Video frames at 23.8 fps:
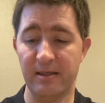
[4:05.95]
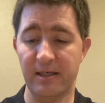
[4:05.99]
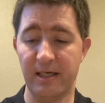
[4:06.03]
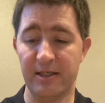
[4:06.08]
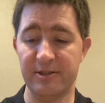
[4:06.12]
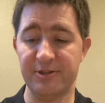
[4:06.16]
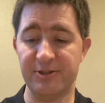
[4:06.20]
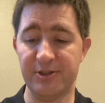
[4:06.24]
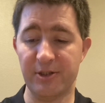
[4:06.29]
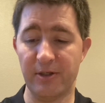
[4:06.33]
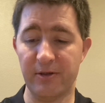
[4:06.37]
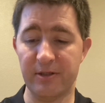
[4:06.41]

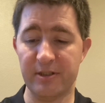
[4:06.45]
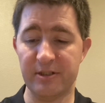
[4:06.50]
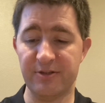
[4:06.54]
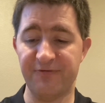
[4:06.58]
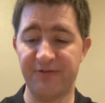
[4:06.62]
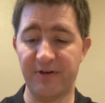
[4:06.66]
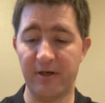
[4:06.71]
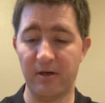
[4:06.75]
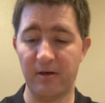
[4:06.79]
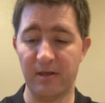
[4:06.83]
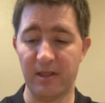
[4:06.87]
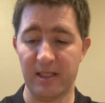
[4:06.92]
As surely as
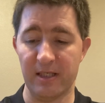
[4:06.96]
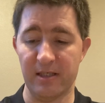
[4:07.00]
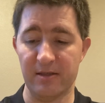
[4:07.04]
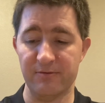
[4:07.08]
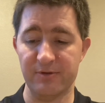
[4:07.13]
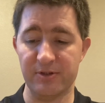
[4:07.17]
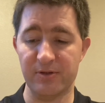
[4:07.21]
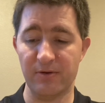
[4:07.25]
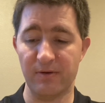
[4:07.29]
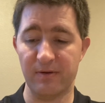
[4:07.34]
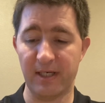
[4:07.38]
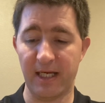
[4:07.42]
Pharaoh
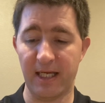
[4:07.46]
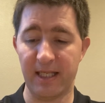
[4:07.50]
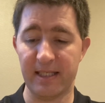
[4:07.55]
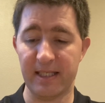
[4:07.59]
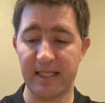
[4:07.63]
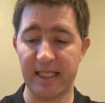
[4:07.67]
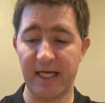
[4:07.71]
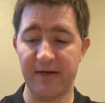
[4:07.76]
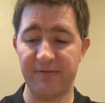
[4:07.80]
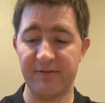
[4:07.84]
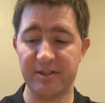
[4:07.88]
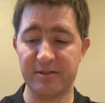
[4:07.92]
lives, you will not
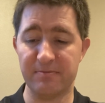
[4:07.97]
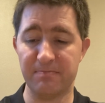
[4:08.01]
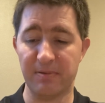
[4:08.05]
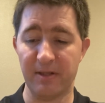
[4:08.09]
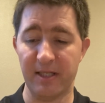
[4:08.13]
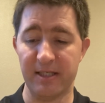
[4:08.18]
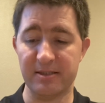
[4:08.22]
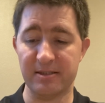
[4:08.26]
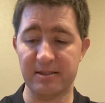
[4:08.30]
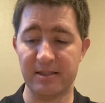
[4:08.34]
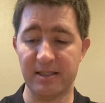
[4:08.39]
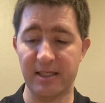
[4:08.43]
leave this
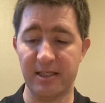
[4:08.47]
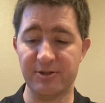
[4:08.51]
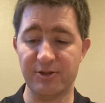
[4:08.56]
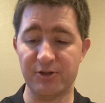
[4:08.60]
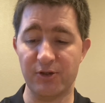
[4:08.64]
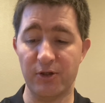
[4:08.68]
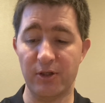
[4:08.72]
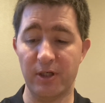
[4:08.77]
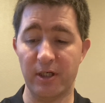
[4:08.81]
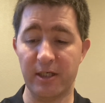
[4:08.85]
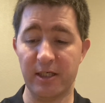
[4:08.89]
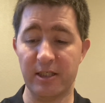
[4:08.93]
place unless
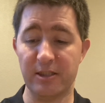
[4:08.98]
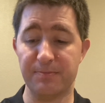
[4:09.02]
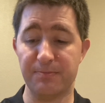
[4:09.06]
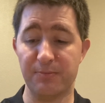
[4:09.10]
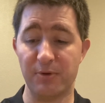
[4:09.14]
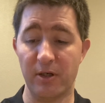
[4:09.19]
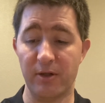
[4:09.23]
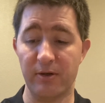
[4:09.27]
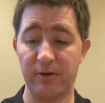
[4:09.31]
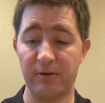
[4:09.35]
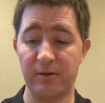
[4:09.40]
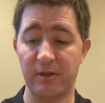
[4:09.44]
your youngest
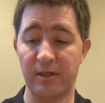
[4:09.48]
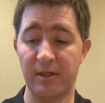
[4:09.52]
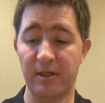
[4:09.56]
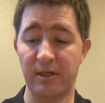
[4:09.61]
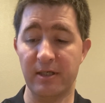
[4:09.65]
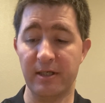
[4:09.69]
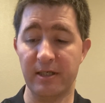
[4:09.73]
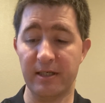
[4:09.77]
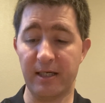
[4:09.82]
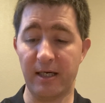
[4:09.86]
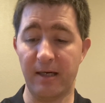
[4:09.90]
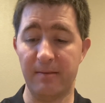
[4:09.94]
brother
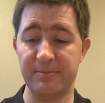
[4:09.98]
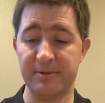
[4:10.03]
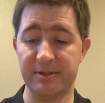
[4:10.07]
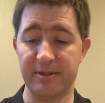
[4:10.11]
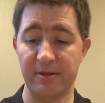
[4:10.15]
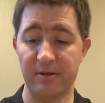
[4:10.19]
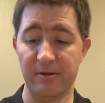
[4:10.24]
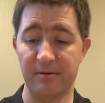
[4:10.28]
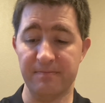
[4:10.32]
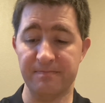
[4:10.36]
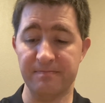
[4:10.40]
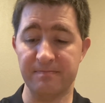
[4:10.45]
comes
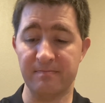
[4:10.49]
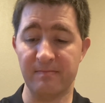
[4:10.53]
here.